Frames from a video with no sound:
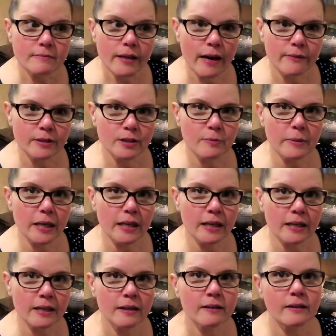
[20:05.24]
having to make
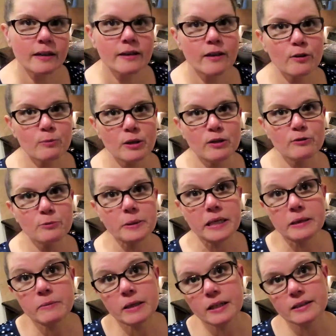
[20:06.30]
another meal for
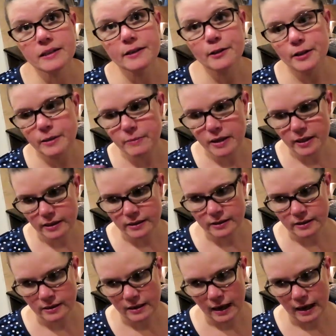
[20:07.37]
me because I already made